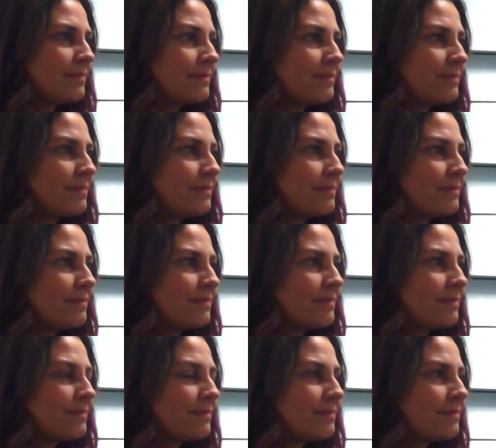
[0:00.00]

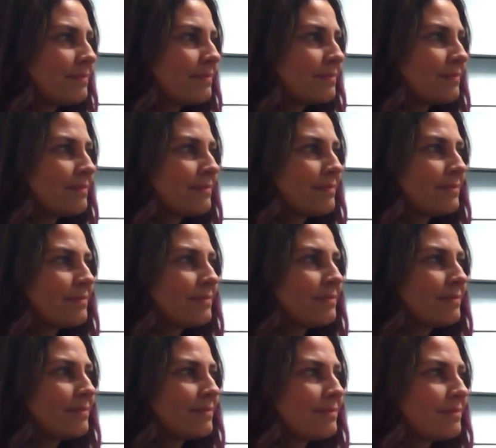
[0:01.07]

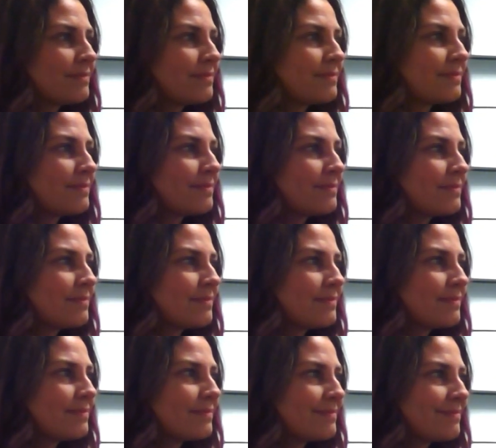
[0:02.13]

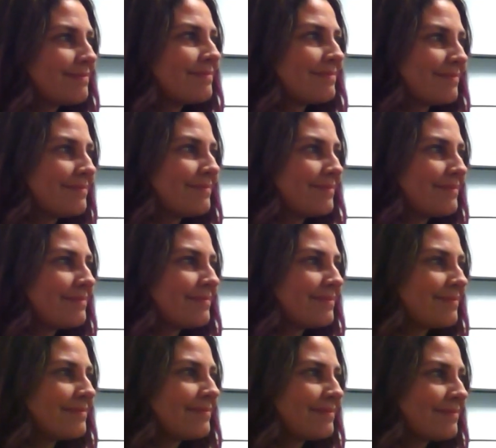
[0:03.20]

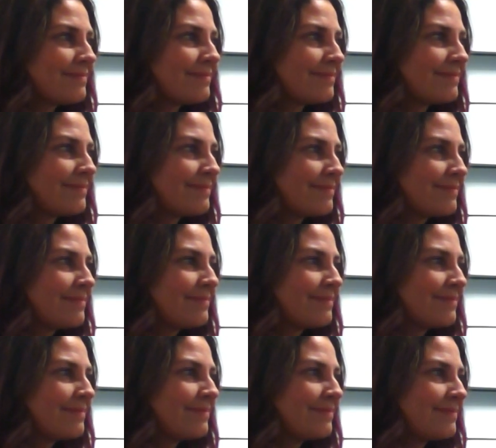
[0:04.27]

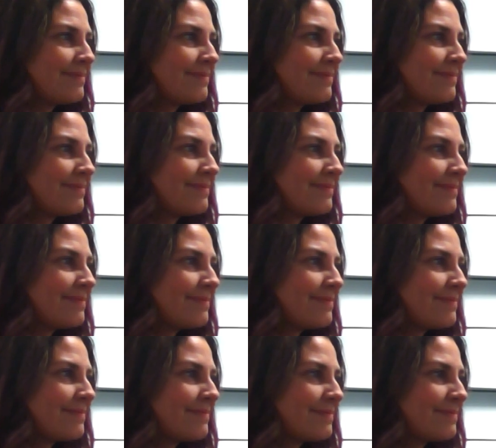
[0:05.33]
[no speech]